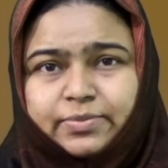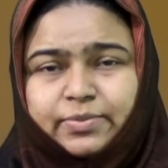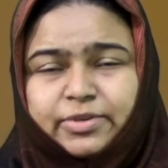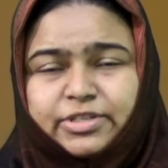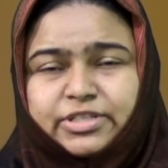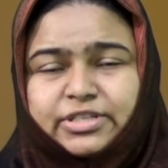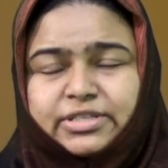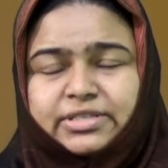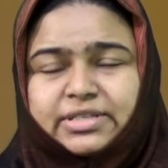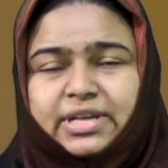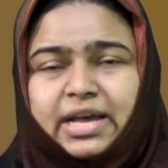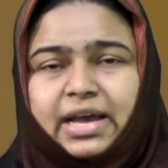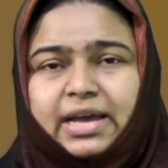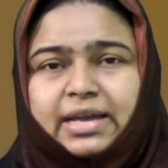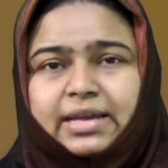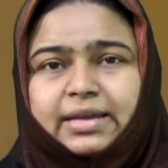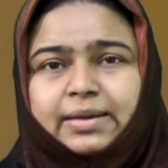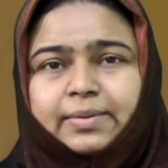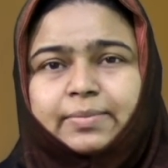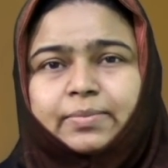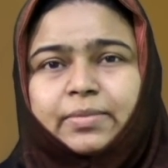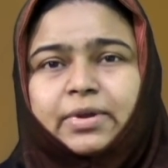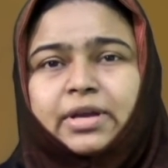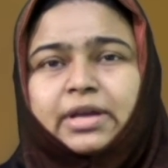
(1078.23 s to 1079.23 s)
which is I
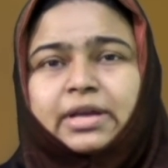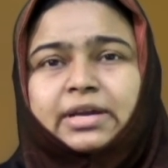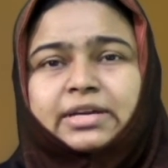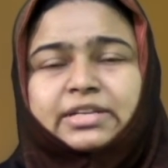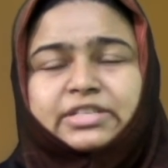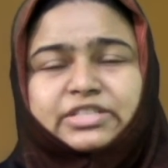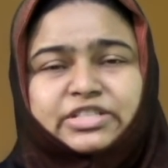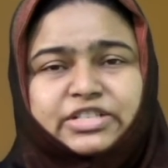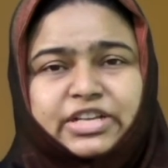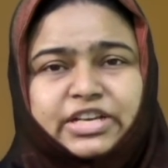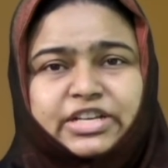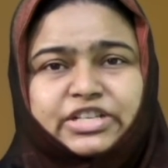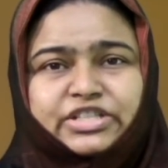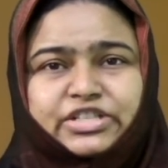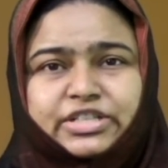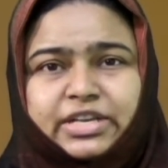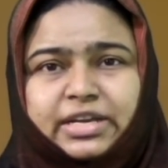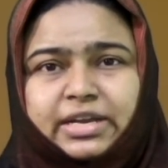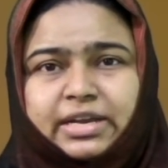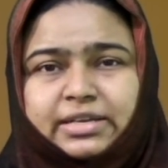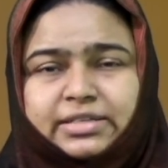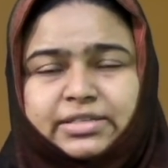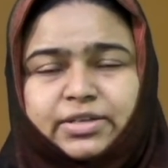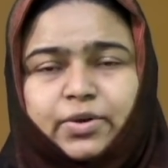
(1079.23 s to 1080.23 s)
am,
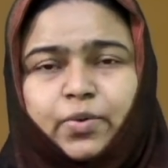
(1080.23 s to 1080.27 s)
teaching is